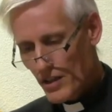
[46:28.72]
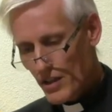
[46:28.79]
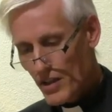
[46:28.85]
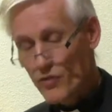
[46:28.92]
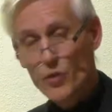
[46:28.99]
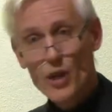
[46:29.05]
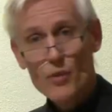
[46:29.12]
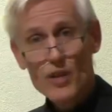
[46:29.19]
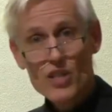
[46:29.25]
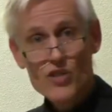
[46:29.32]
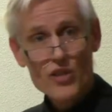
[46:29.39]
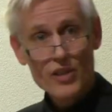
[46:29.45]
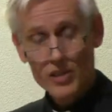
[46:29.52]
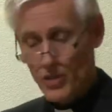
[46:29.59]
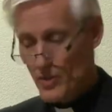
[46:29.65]
If we wish
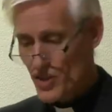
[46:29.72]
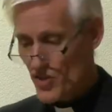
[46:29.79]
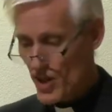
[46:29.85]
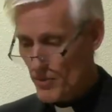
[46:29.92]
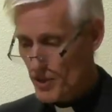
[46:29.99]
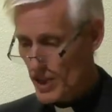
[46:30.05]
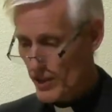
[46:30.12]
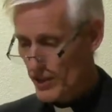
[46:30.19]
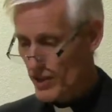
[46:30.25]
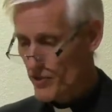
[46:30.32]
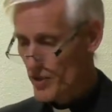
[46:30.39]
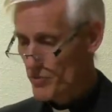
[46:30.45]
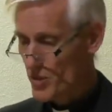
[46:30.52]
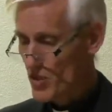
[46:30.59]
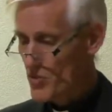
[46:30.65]
to grow a seminary
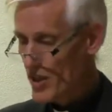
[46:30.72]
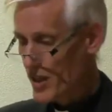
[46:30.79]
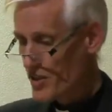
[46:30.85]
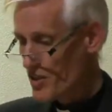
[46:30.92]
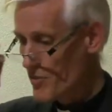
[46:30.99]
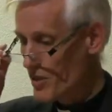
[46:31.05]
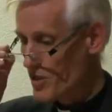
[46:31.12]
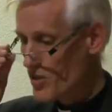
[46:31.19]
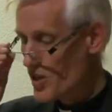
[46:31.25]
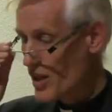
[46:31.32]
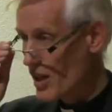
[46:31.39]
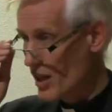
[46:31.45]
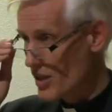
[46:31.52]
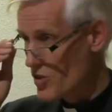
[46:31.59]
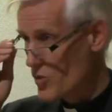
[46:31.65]
from New Testament
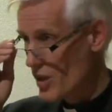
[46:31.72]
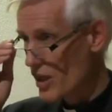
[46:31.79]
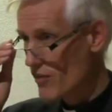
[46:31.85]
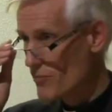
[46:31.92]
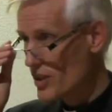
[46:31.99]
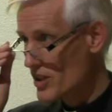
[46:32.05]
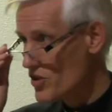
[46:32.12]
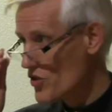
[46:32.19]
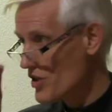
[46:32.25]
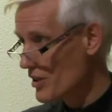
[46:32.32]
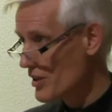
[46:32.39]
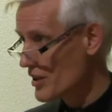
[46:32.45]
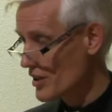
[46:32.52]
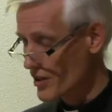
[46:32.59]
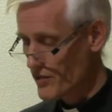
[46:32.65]
seeds, we have much to
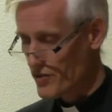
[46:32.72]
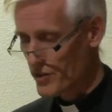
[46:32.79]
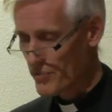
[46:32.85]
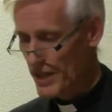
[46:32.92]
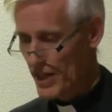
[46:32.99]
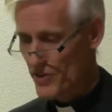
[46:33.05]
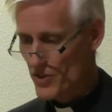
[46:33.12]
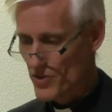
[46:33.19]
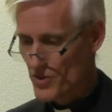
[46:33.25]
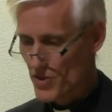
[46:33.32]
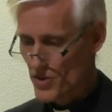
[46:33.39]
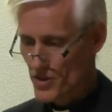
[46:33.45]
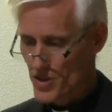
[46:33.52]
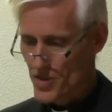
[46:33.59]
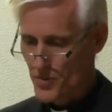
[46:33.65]
learn from Matthew's
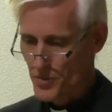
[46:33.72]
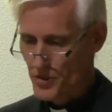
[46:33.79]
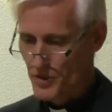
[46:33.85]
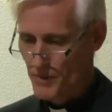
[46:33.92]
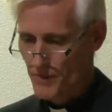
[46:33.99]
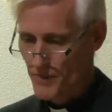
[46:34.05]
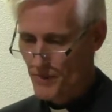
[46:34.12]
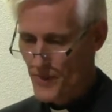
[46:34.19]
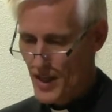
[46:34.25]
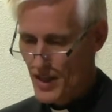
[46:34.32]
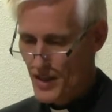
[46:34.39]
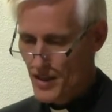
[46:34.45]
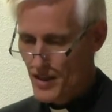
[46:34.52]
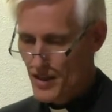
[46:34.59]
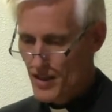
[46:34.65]
Gospel.
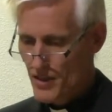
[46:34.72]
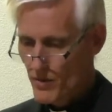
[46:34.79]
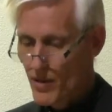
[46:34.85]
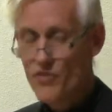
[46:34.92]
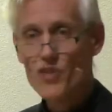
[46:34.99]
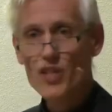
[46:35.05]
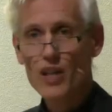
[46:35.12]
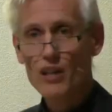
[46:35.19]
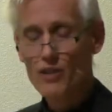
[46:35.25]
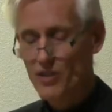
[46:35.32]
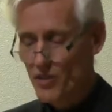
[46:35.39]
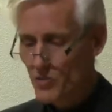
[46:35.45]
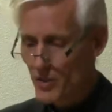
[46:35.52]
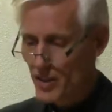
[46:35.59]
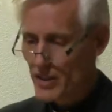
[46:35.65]
We've seen, on
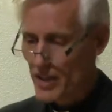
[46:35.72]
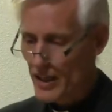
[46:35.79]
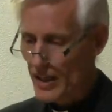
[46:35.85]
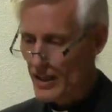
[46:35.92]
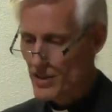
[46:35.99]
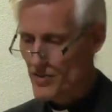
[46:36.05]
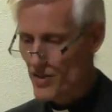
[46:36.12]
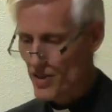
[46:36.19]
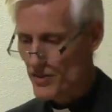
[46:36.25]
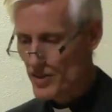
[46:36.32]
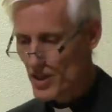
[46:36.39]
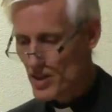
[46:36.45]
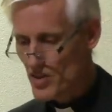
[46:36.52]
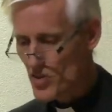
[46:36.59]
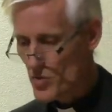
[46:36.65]
the one hand, that
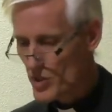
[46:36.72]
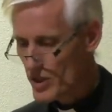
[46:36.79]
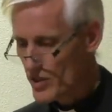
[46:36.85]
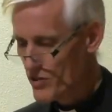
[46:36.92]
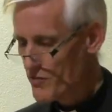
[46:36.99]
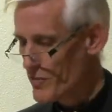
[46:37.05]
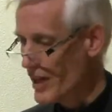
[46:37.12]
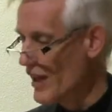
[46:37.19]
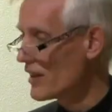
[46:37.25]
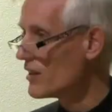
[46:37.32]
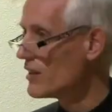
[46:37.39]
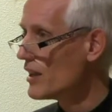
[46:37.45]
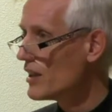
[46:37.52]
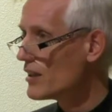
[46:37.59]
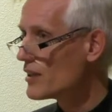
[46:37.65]
these 12
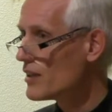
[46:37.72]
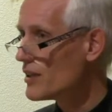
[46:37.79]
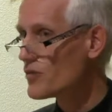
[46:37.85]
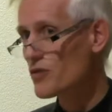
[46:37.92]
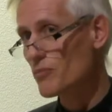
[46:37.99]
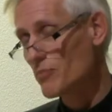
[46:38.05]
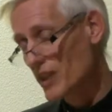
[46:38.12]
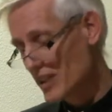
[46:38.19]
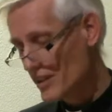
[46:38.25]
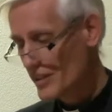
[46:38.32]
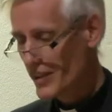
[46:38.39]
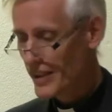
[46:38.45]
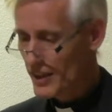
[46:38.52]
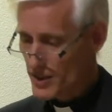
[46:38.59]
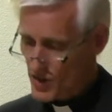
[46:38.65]
men of
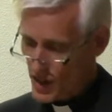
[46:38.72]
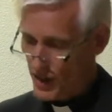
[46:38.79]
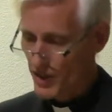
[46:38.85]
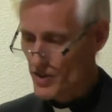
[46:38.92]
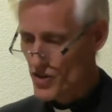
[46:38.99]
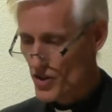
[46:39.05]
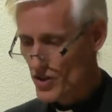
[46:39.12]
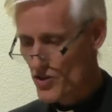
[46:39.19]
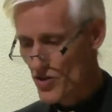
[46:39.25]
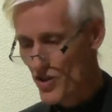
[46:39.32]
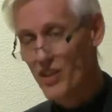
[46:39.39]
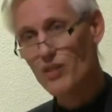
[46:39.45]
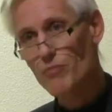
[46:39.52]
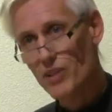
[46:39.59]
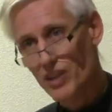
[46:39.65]
middling intelligence
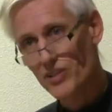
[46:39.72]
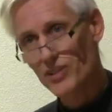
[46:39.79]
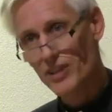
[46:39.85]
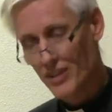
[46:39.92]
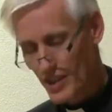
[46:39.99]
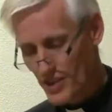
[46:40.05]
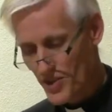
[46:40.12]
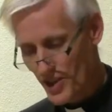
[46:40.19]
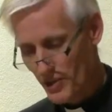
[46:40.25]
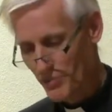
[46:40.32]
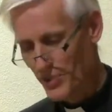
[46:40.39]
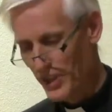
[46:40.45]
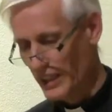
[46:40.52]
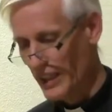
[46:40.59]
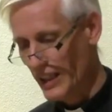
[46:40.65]
and middle class
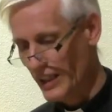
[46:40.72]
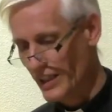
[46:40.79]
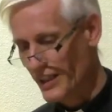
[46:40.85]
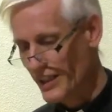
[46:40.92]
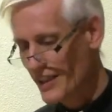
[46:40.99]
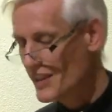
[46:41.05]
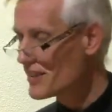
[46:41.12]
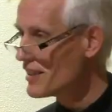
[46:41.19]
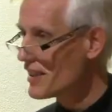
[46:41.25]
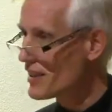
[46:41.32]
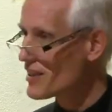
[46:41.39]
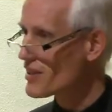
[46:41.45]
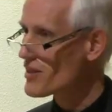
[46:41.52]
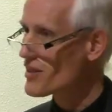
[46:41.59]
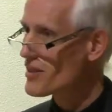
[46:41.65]
upbringing
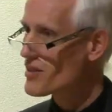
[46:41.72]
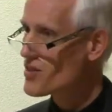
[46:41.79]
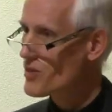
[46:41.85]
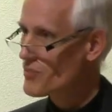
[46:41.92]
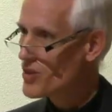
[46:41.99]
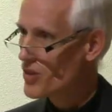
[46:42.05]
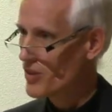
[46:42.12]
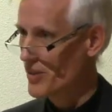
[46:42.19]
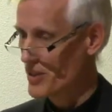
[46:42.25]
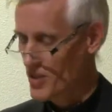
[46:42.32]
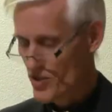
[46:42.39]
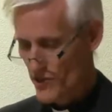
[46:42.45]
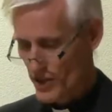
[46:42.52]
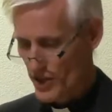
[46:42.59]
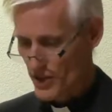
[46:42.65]
needed some knowledge
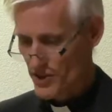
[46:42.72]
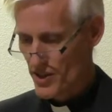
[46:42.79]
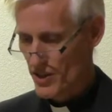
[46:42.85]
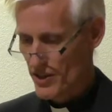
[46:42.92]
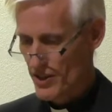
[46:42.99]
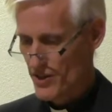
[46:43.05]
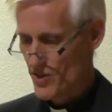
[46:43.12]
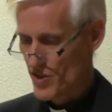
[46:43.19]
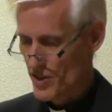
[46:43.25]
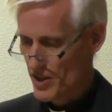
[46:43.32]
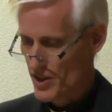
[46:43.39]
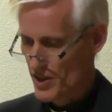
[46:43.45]
for their task.